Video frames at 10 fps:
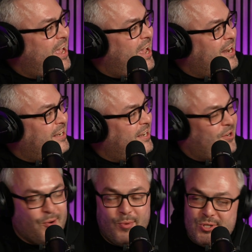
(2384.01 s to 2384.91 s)
And, you
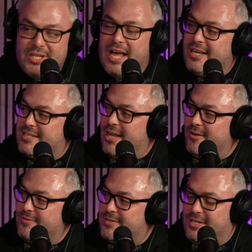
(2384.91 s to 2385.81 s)
know, much like
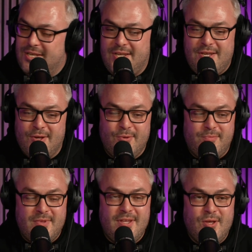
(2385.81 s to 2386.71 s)
yourselves,
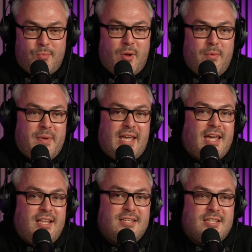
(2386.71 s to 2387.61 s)
you'll probably be
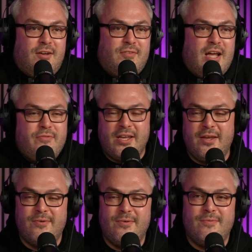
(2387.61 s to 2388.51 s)
kicking yourself now
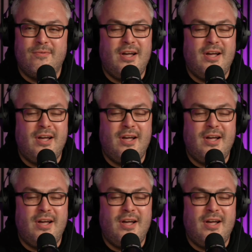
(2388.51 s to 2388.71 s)
thinking,